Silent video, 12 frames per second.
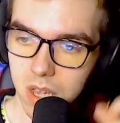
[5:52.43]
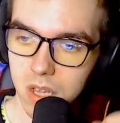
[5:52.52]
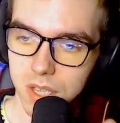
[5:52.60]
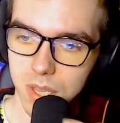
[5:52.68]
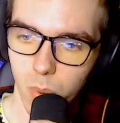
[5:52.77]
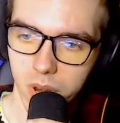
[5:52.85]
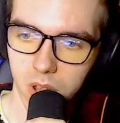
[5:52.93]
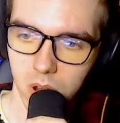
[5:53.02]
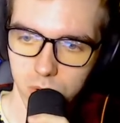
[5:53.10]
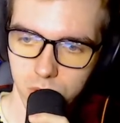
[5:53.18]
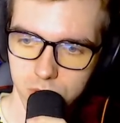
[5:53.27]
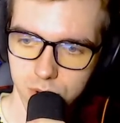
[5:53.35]
Still waiting
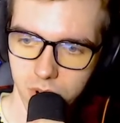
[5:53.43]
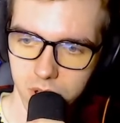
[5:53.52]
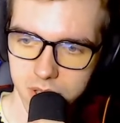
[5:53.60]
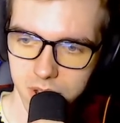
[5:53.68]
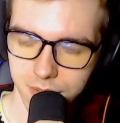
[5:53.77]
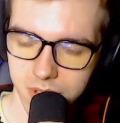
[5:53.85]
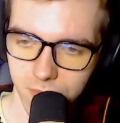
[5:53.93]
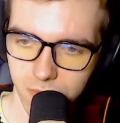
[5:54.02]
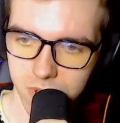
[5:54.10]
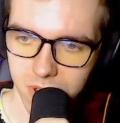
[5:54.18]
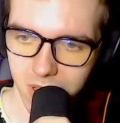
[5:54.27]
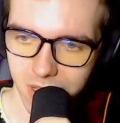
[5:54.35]
on your drawings. Any reason
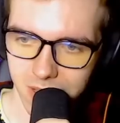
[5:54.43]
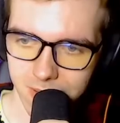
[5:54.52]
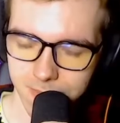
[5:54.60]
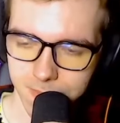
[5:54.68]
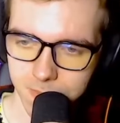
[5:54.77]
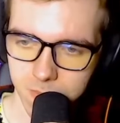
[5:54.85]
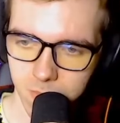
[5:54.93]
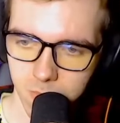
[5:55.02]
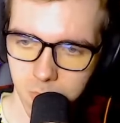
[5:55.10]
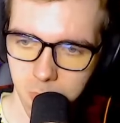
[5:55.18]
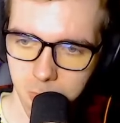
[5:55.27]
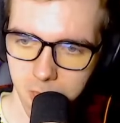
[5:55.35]
for delay?
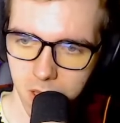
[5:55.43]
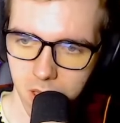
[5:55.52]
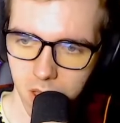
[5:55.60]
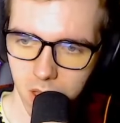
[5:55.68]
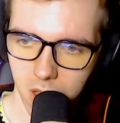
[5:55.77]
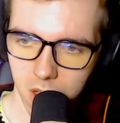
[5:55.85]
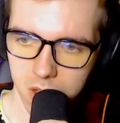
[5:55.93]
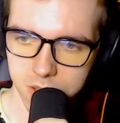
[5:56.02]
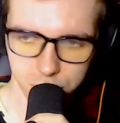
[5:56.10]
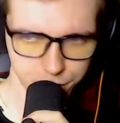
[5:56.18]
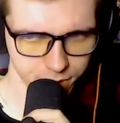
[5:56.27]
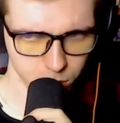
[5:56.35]
Uh,
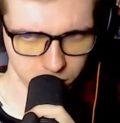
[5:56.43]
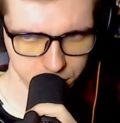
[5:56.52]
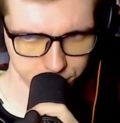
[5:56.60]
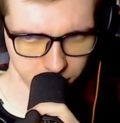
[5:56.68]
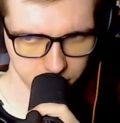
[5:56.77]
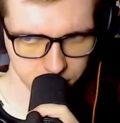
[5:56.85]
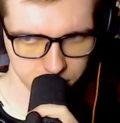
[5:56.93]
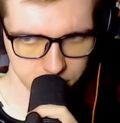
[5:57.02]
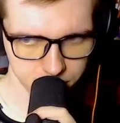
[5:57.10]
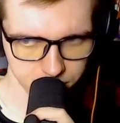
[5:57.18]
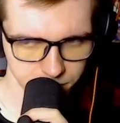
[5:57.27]
did you request drawings?